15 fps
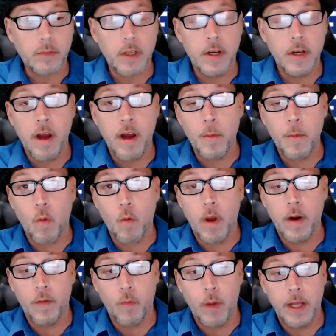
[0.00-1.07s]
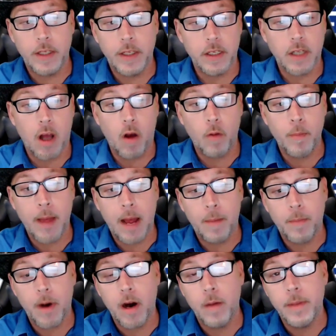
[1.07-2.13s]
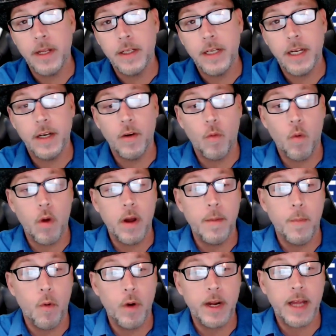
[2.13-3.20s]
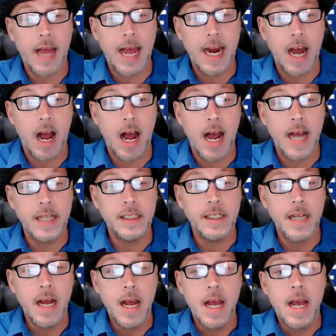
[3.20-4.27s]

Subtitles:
Number 1 of which is Hold My Bourbon, 10-1 morning line odds.